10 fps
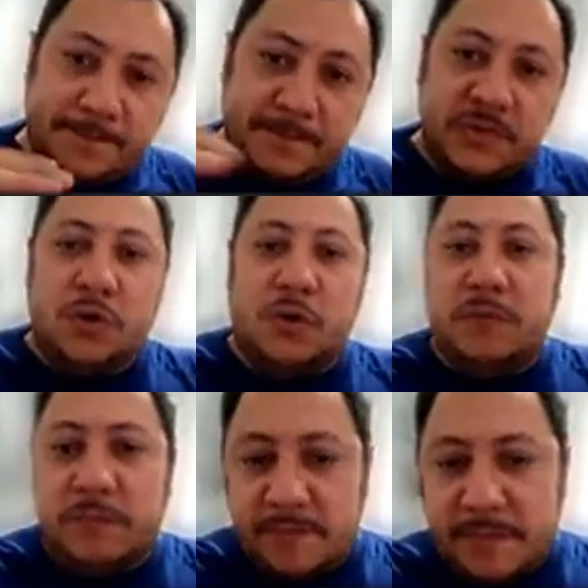
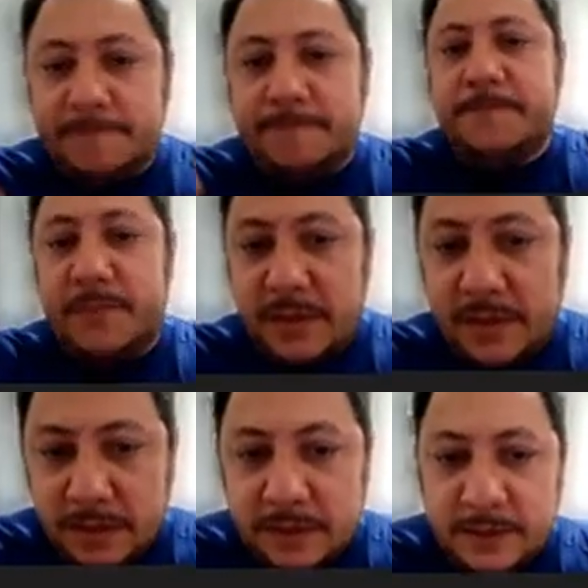So
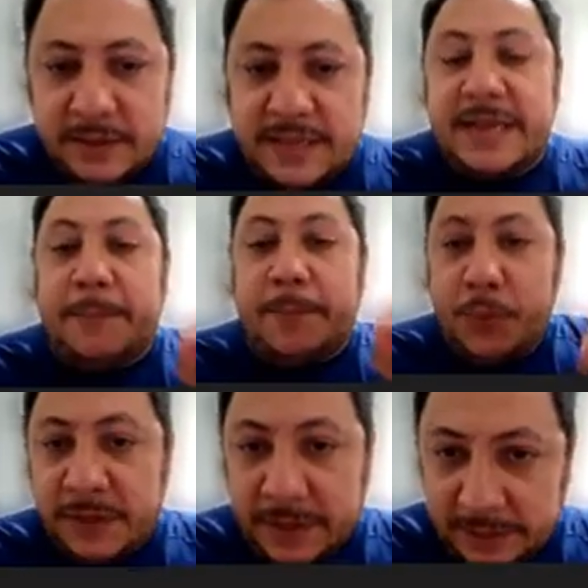take a
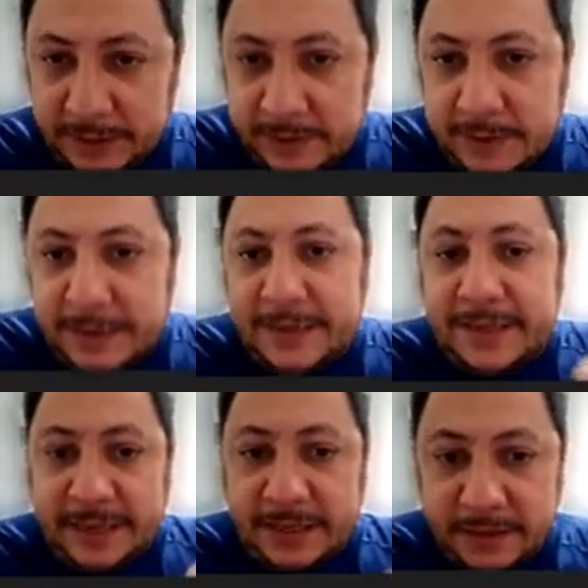point like
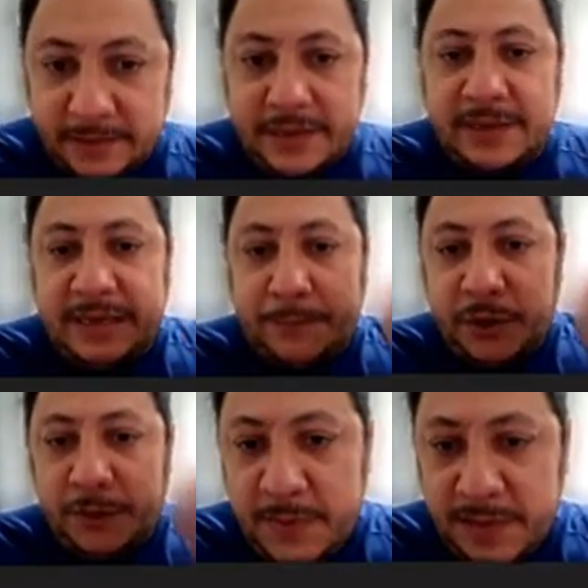that. There is a
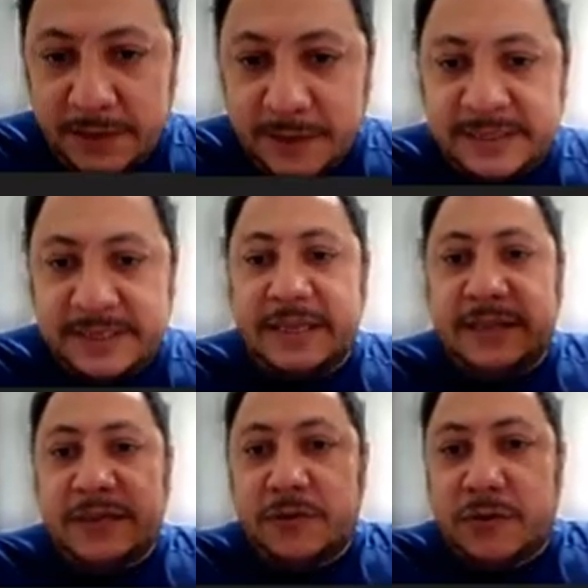point P such that
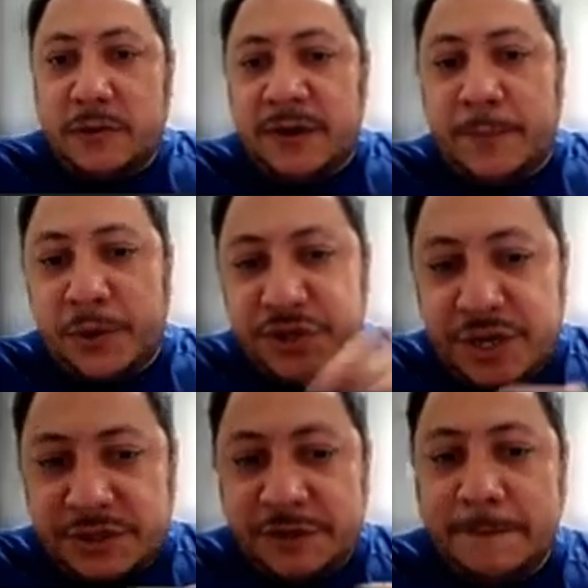the orthogonal
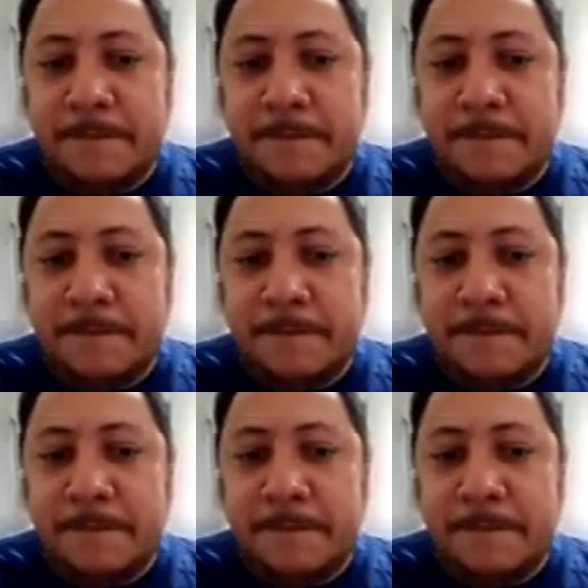projection